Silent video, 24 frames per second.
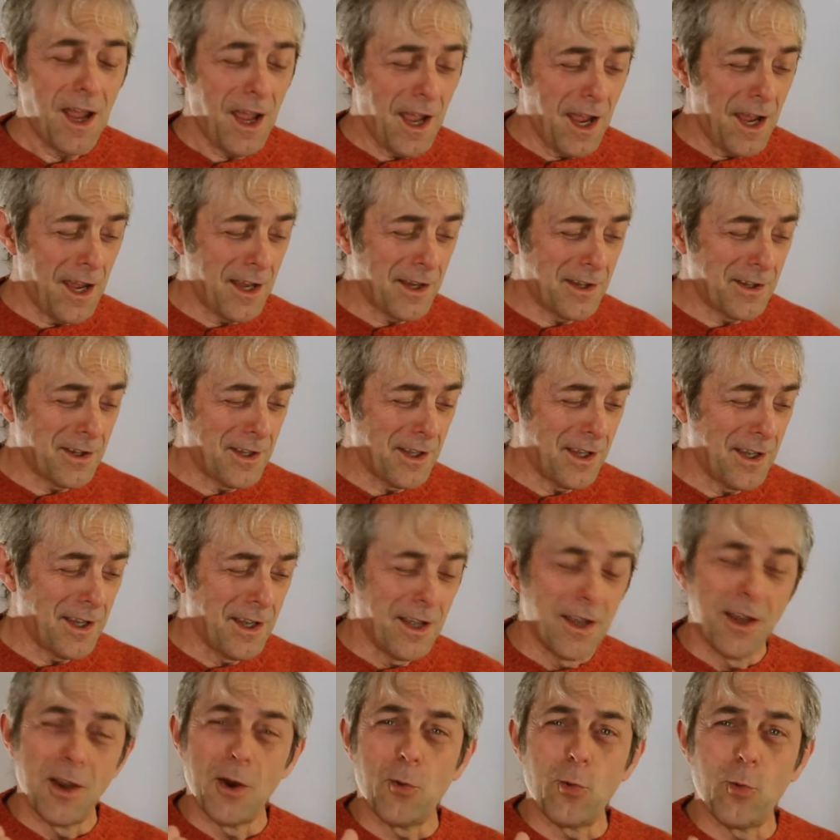and
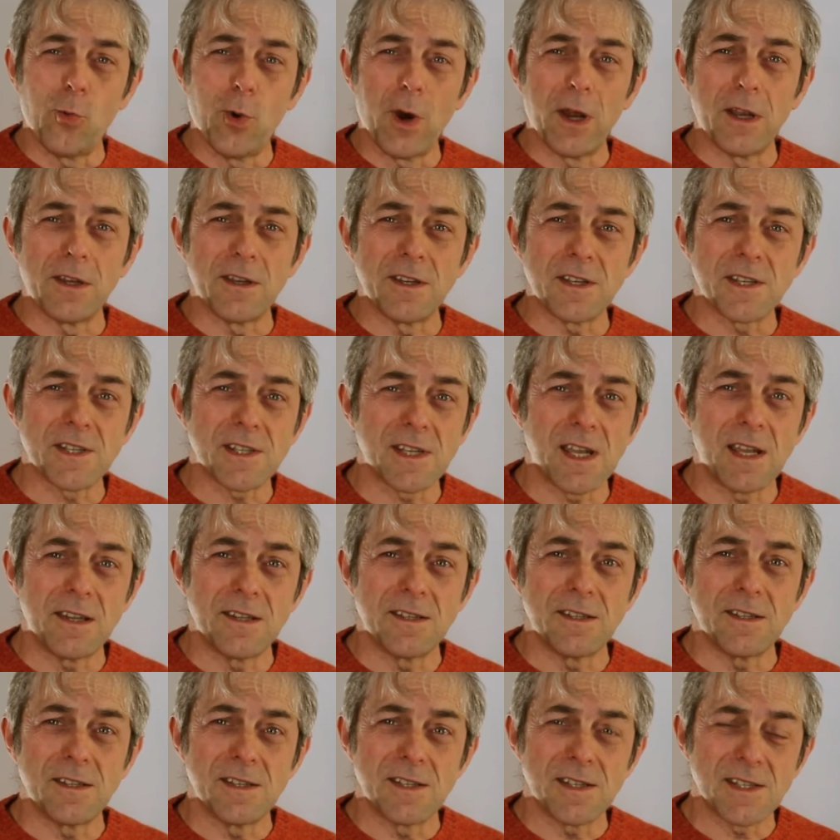when the
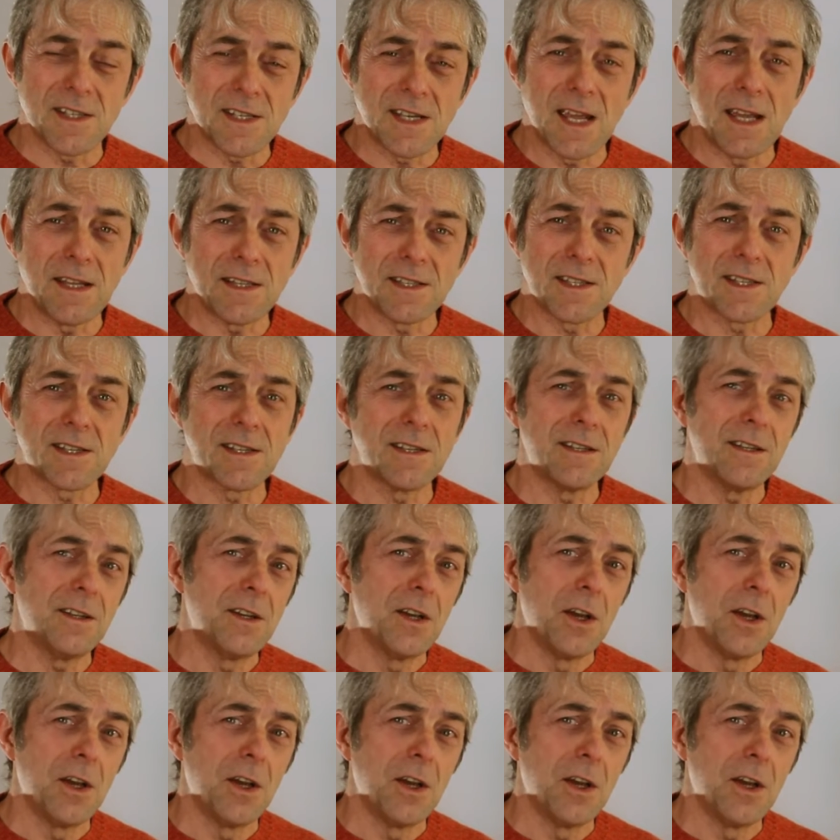sun sets,